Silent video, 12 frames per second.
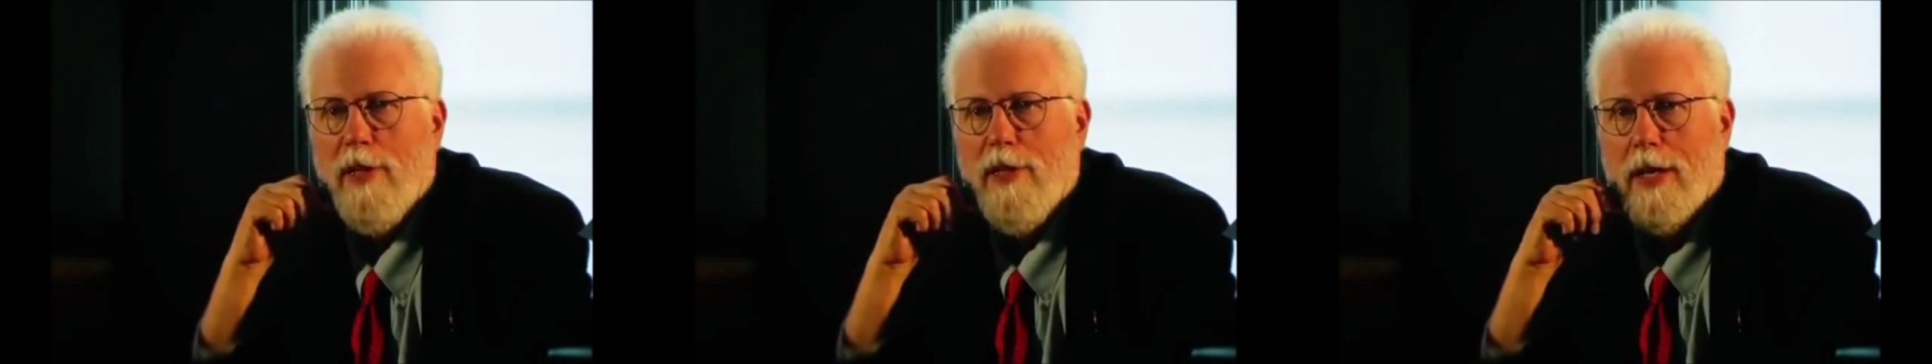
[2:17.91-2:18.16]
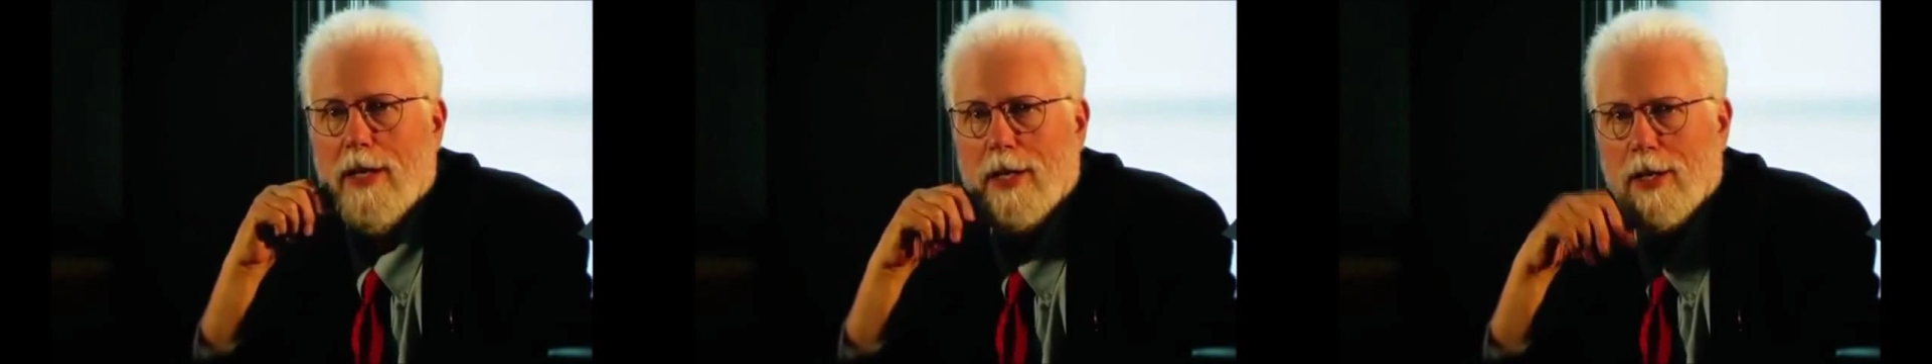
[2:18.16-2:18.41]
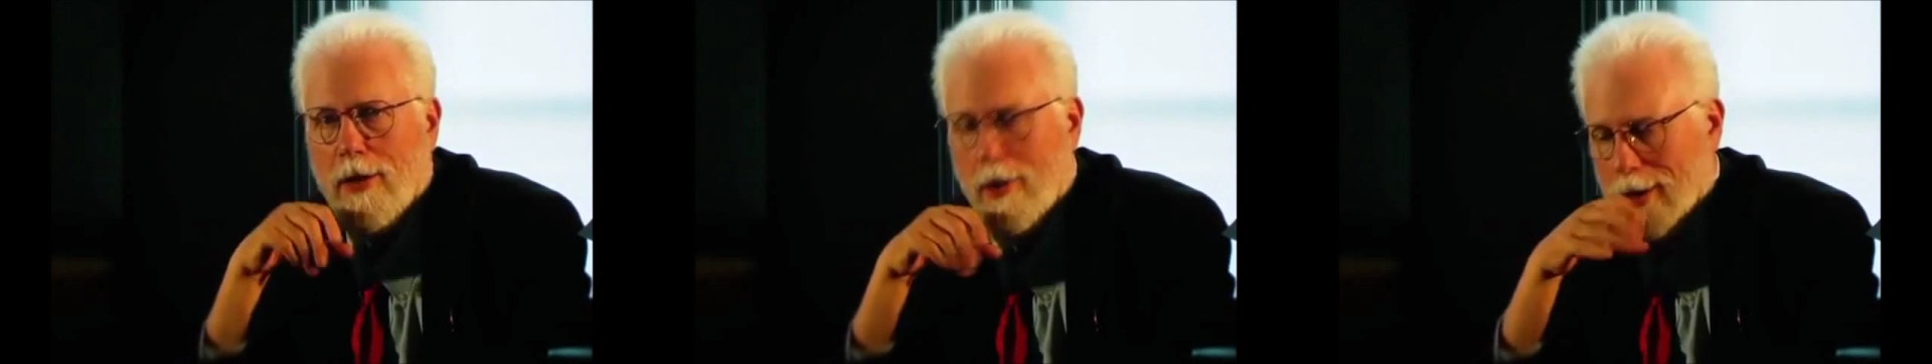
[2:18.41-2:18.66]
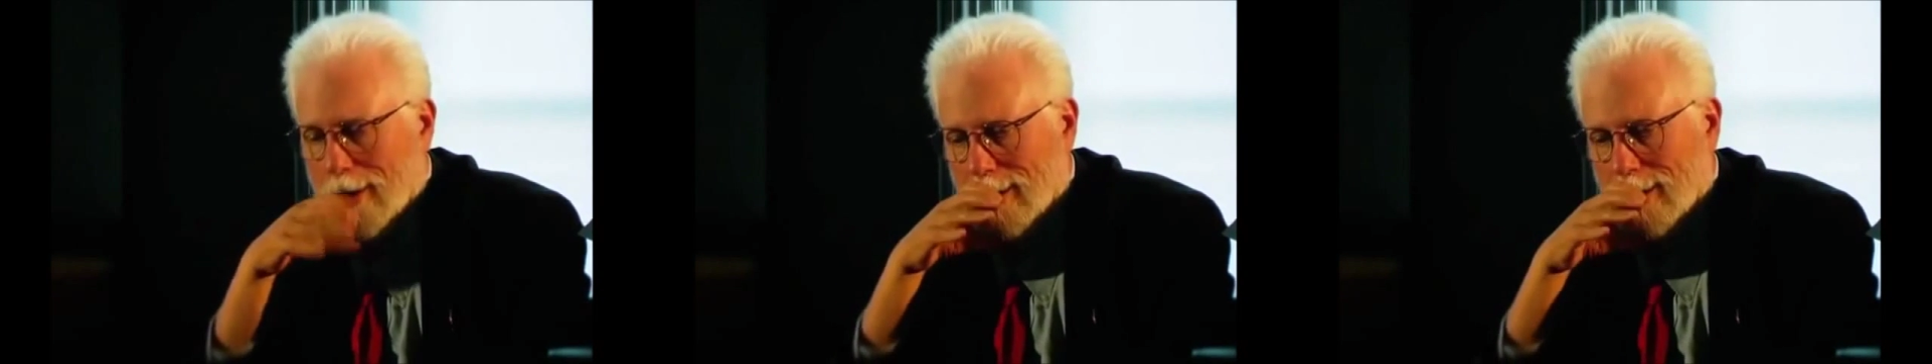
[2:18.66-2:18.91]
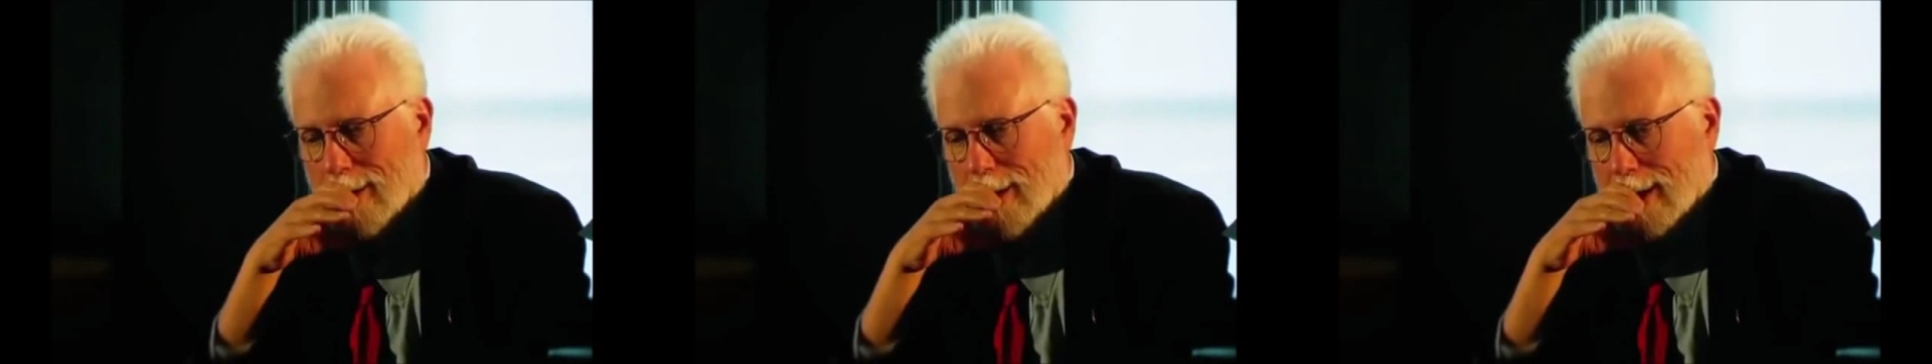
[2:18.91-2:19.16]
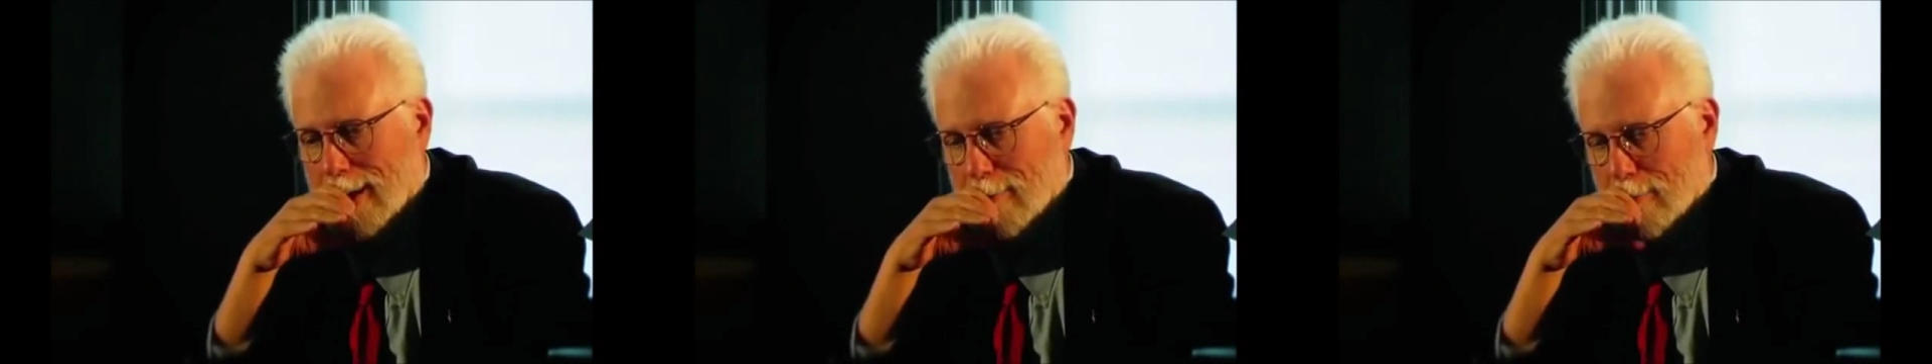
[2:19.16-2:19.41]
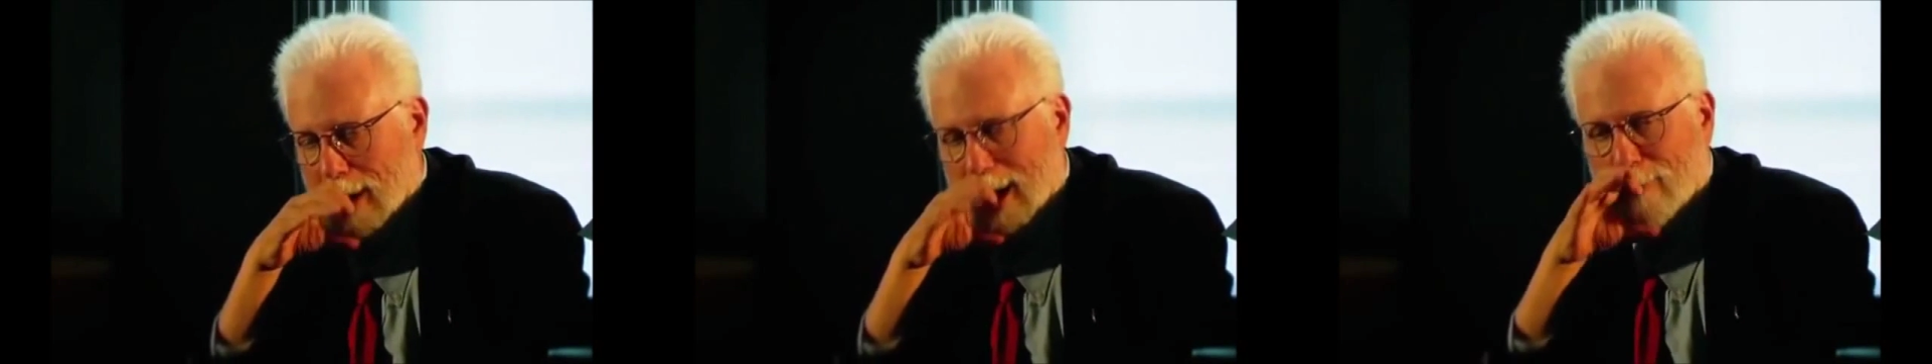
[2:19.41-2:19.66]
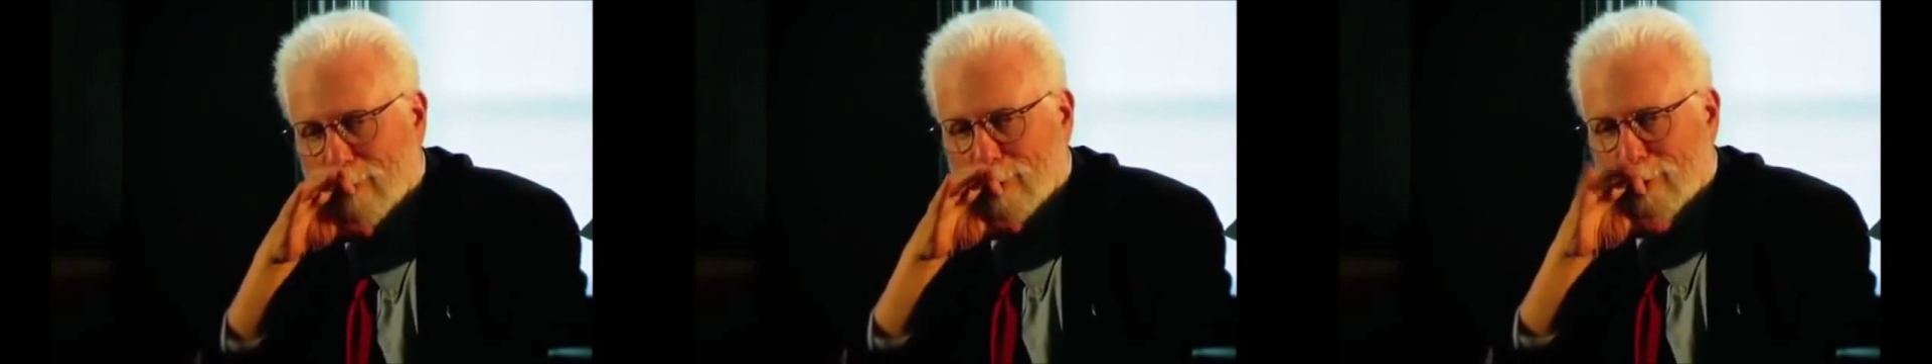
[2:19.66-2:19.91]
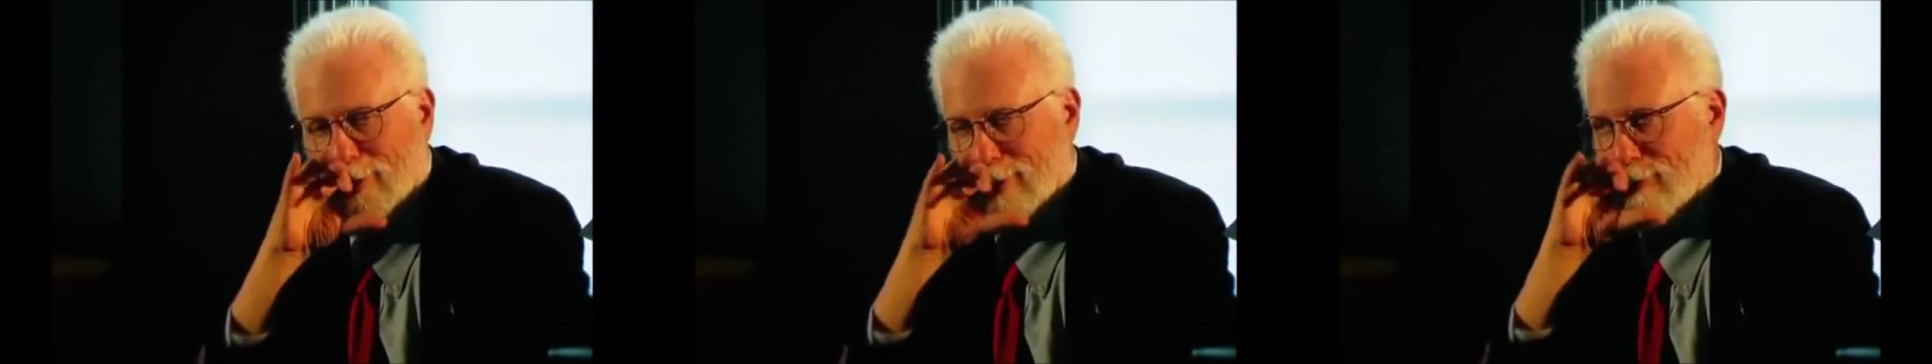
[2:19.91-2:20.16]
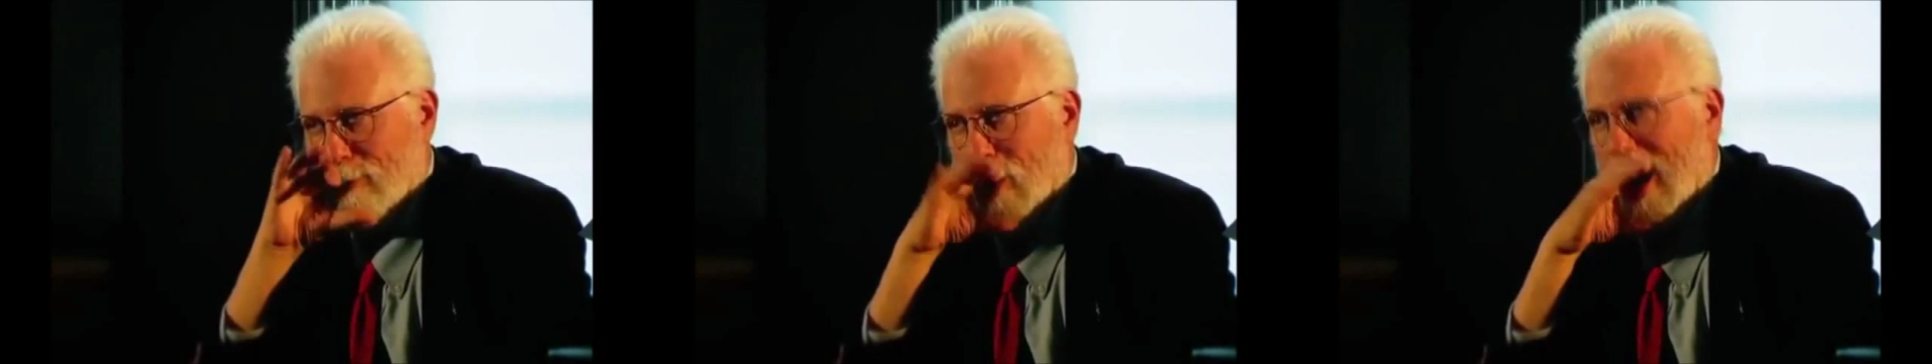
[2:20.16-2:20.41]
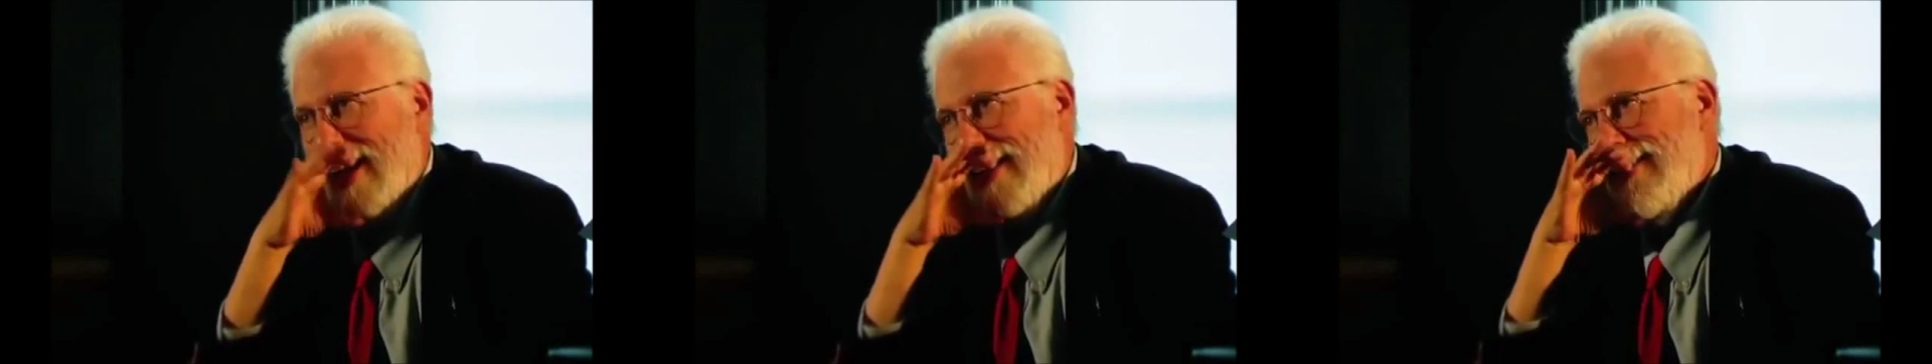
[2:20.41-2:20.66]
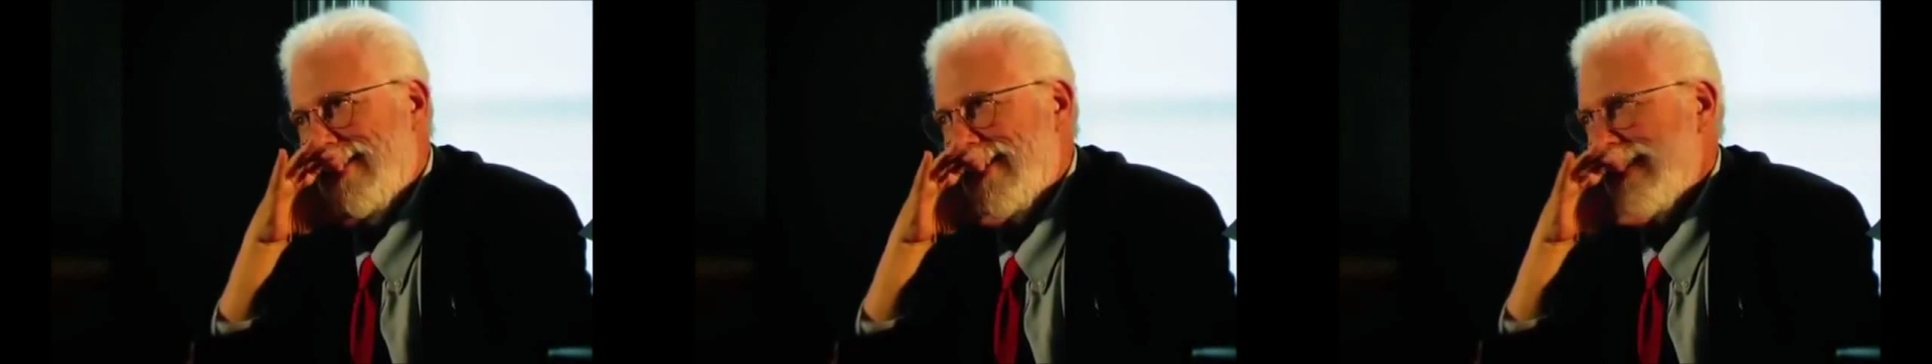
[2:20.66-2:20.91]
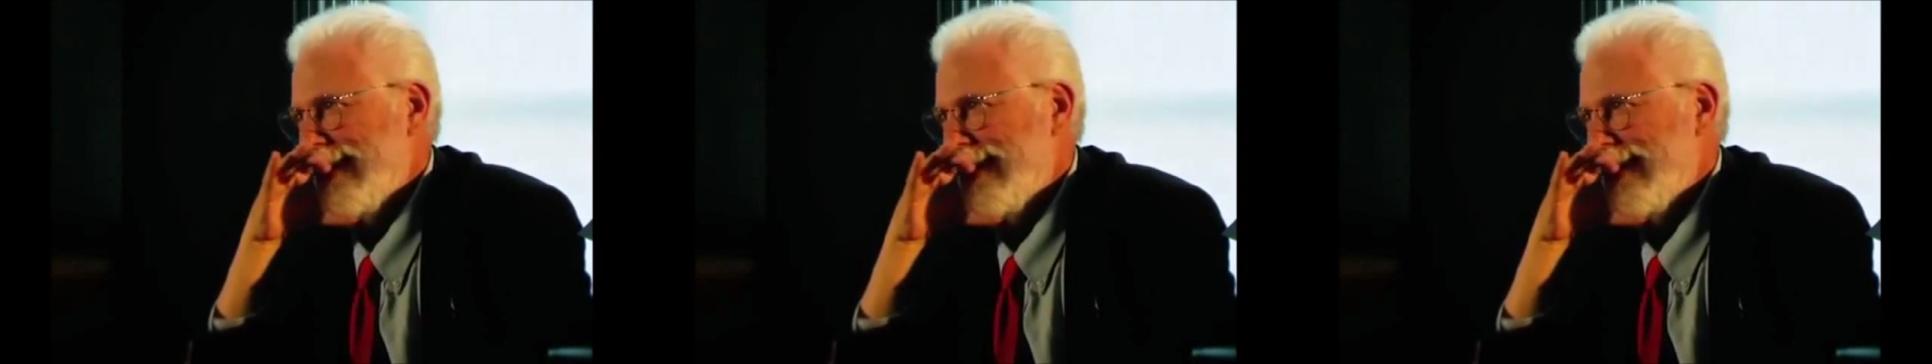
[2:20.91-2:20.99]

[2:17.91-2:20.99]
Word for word: be yelling, "My word is white,